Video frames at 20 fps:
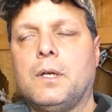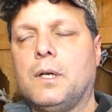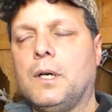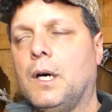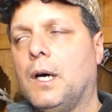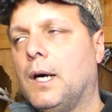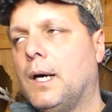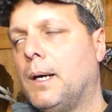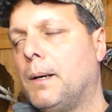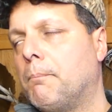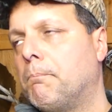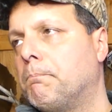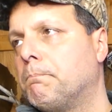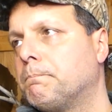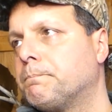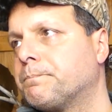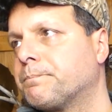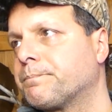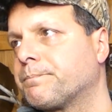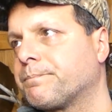
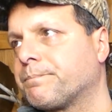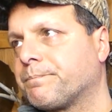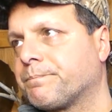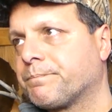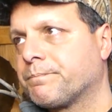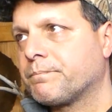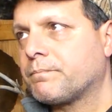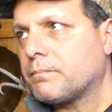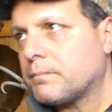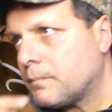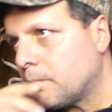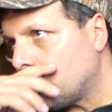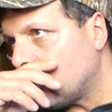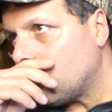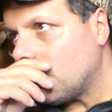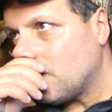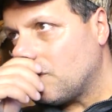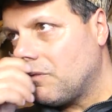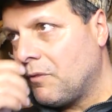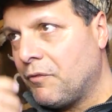
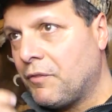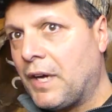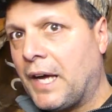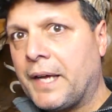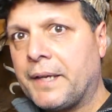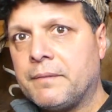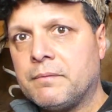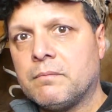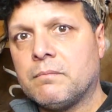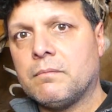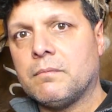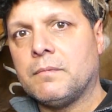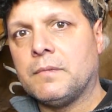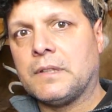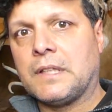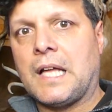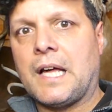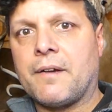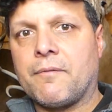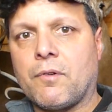We've got in a
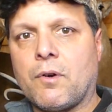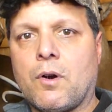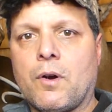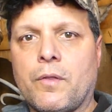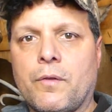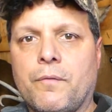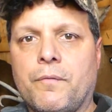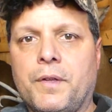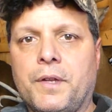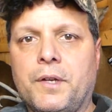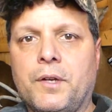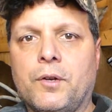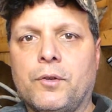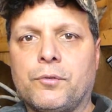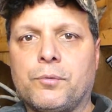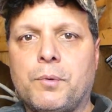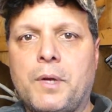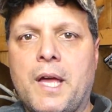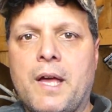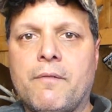lot of our other
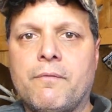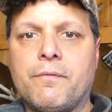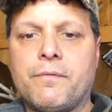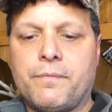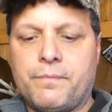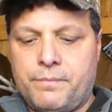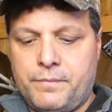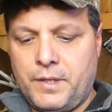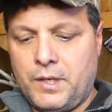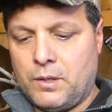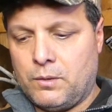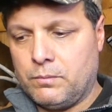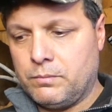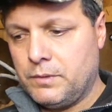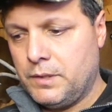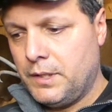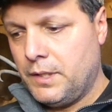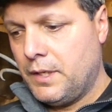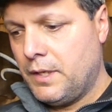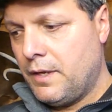videos, we have
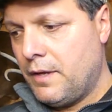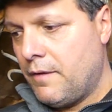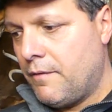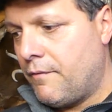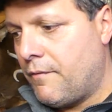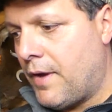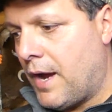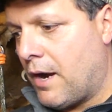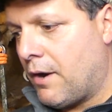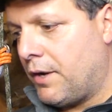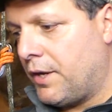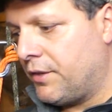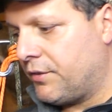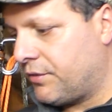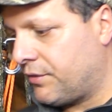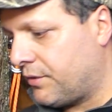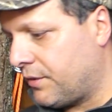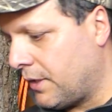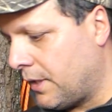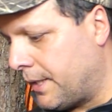
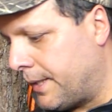various